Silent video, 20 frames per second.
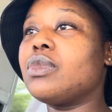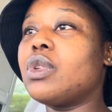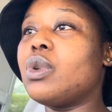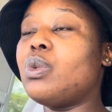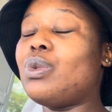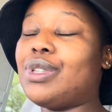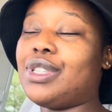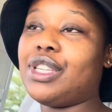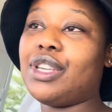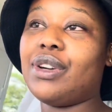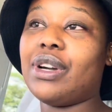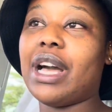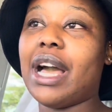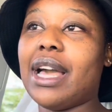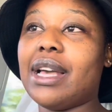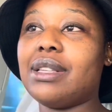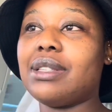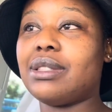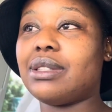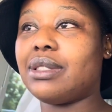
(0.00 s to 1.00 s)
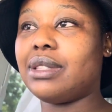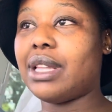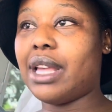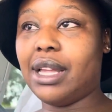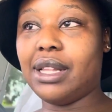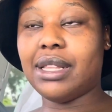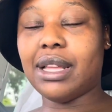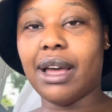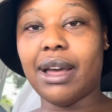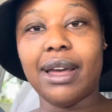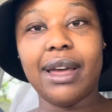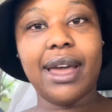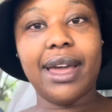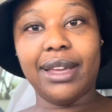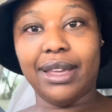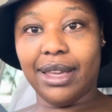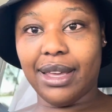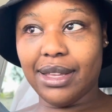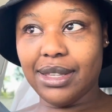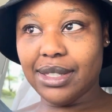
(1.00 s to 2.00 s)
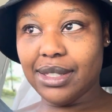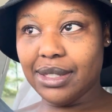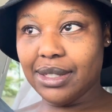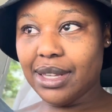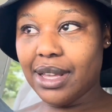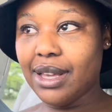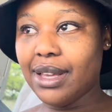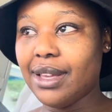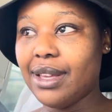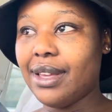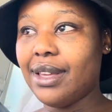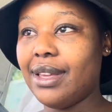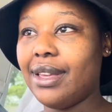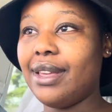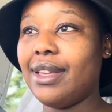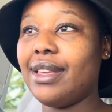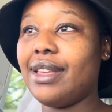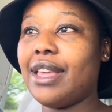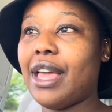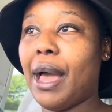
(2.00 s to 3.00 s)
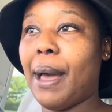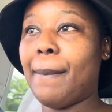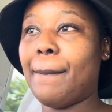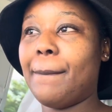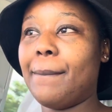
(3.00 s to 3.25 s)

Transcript: we'll see you guys later, I guess. Yeah.